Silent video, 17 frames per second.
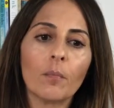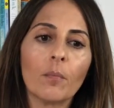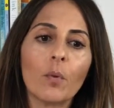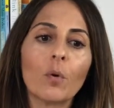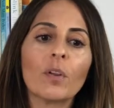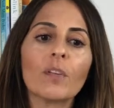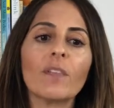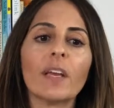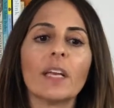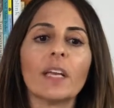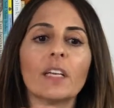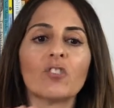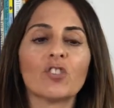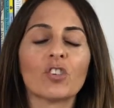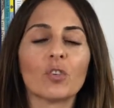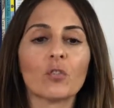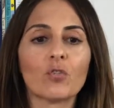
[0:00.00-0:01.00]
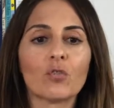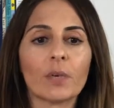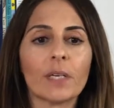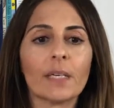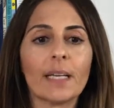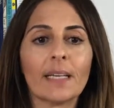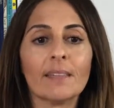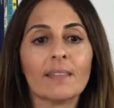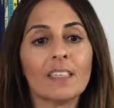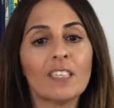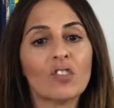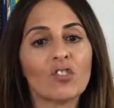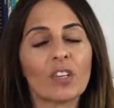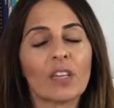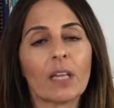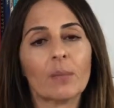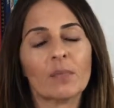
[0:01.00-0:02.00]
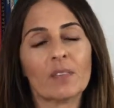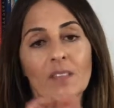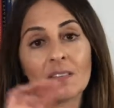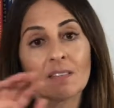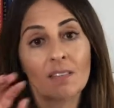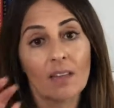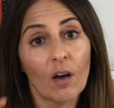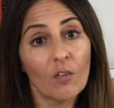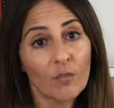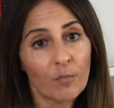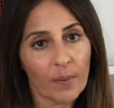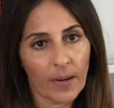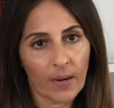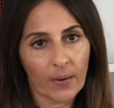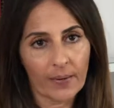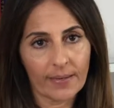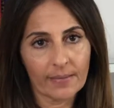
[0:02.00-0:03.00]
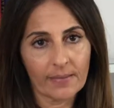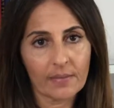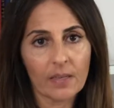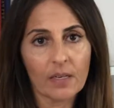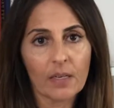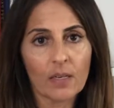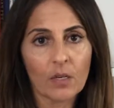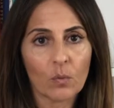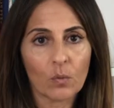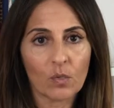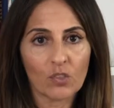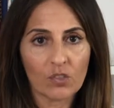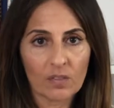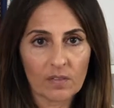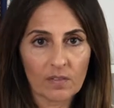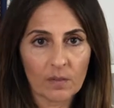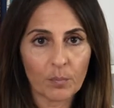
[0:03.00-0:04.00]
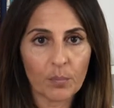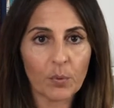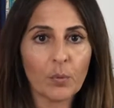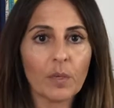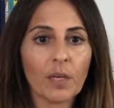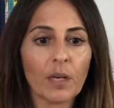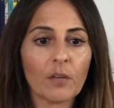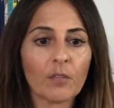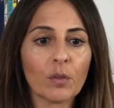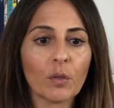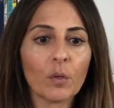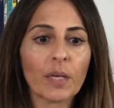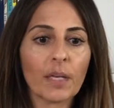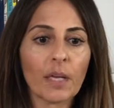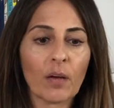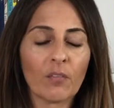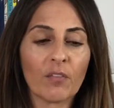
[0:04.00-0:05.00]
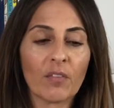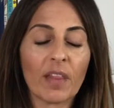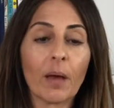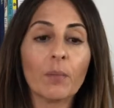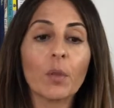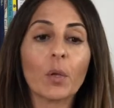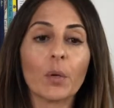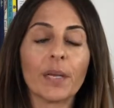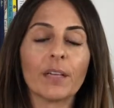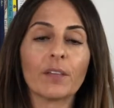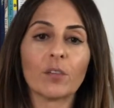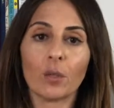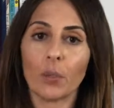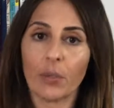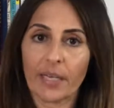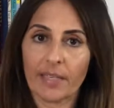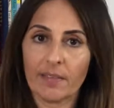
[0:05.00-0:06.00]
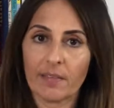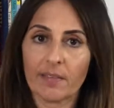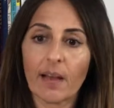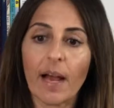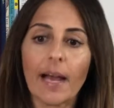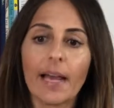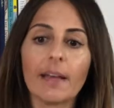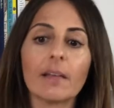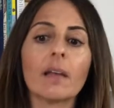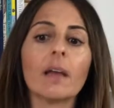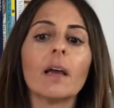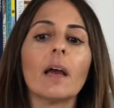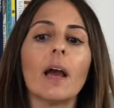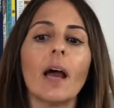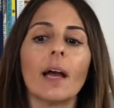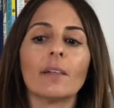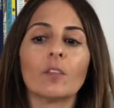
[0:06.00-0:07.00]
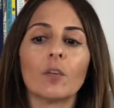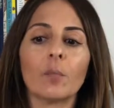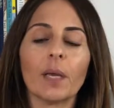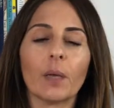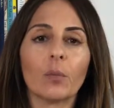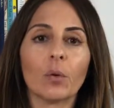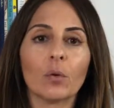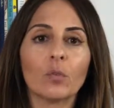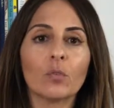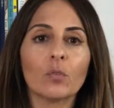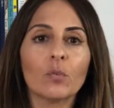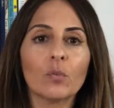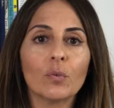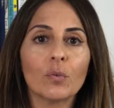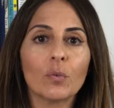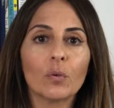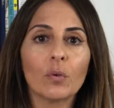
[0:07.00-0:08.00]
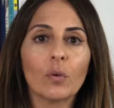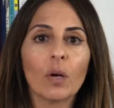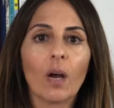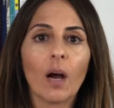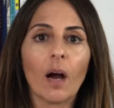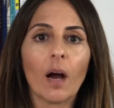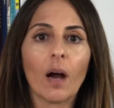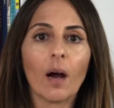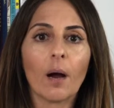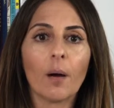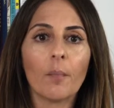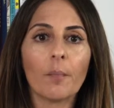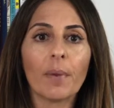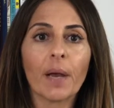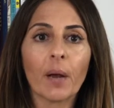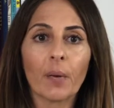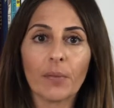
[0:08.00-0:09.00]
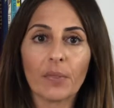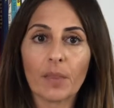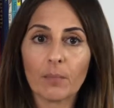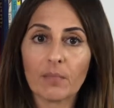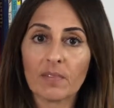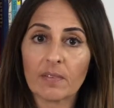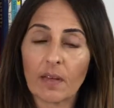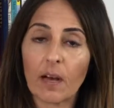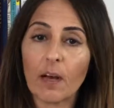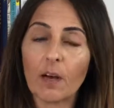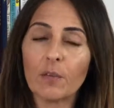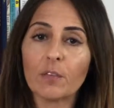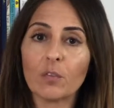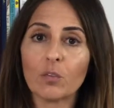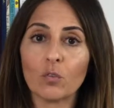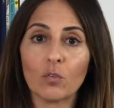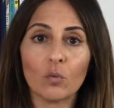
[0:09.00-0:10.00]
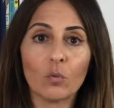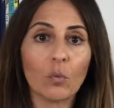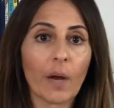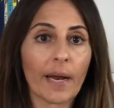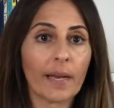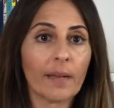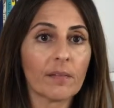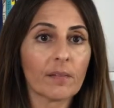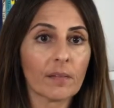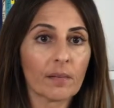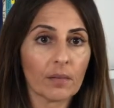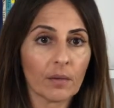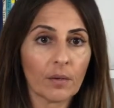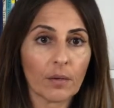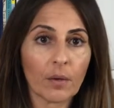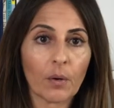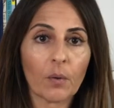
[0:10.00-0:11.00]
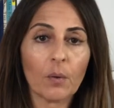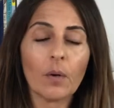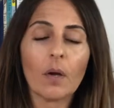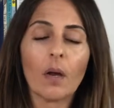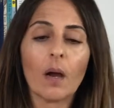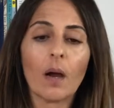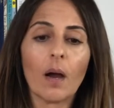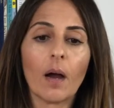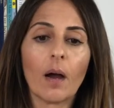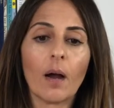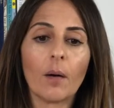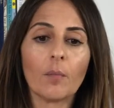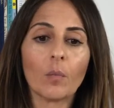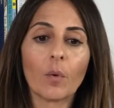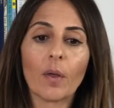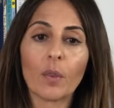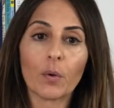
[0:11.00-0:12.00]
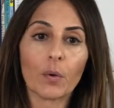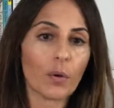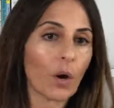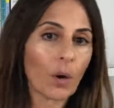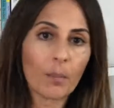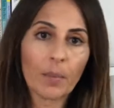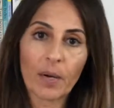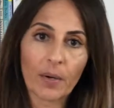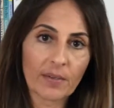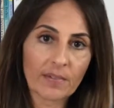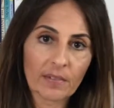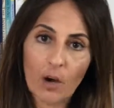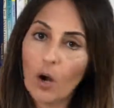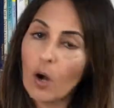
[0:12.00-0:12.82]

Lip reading: motivating children and teaching them to self-parent, which is the beauty of them learning to look inside and to be able to parent themselves, to do right, whether our parents